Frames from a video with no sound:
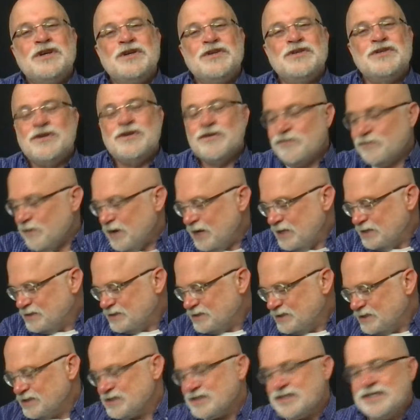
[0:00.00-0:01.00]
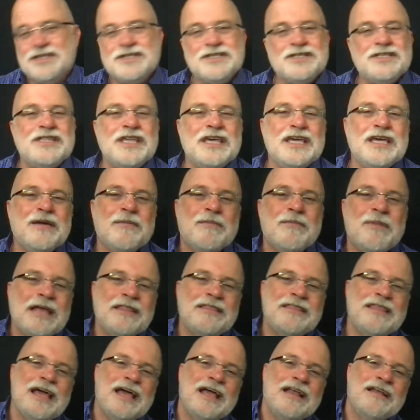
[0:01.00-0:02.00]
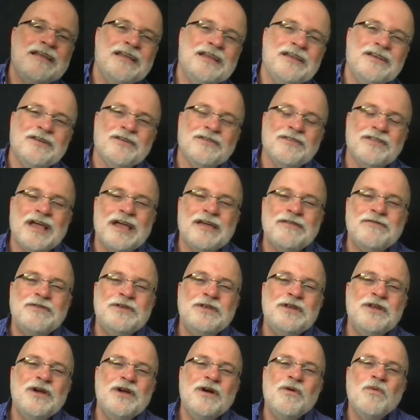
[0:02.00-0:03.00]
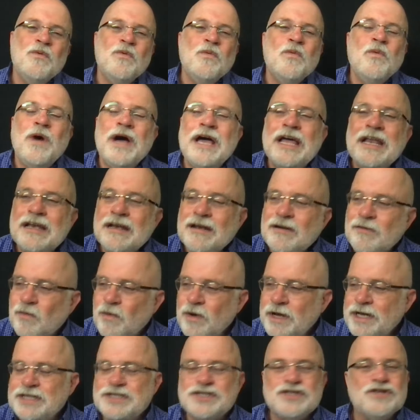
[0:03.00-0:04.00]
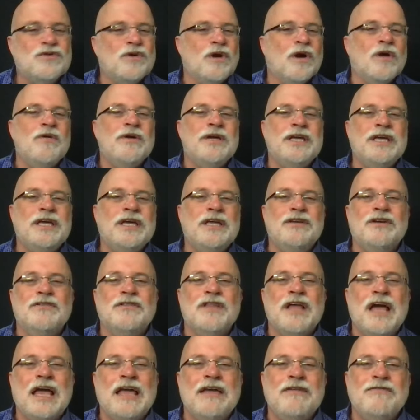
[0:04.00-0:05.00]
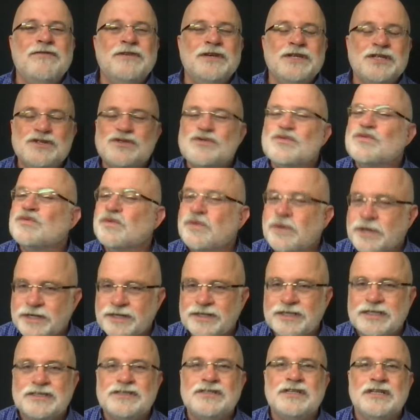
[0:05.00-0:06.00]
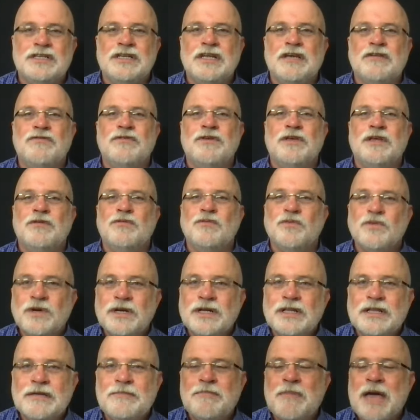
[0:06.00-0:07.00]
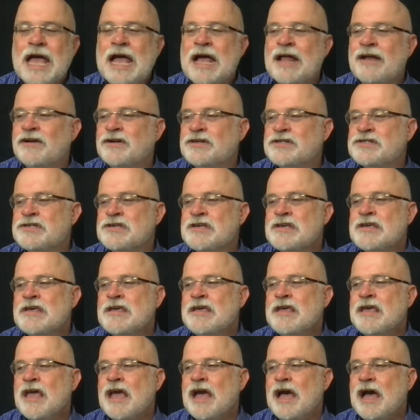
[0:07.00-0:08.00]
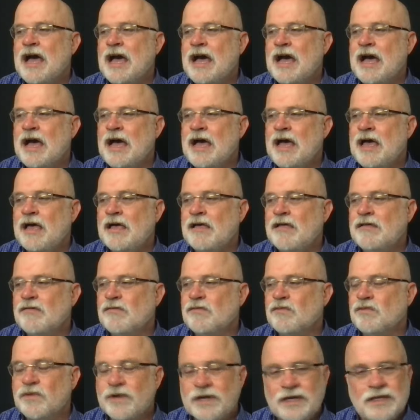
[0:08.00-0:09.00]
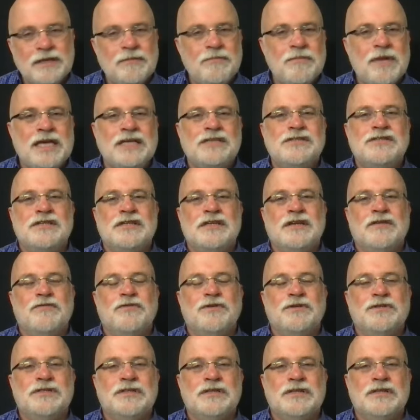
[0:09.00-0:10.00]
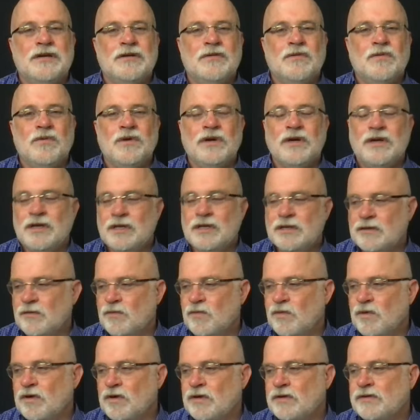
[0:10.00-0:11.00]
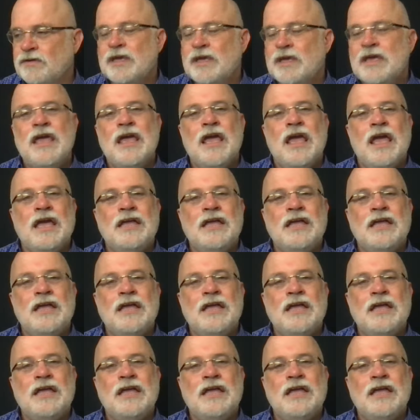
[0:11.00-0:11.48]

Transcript: So friends, just think about that in your life. What is growing in your life is really significant, really matters, really makes a difference in the world.